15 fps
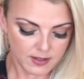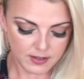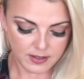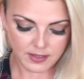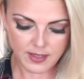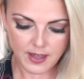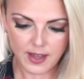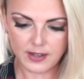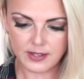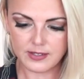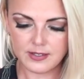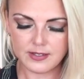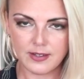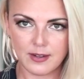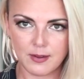Look at that,
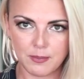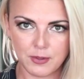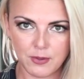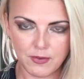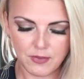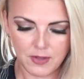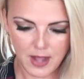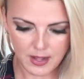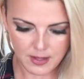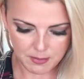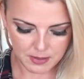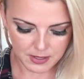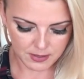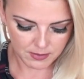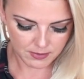isn't that a beautiful
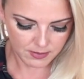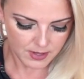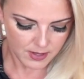jalapeno?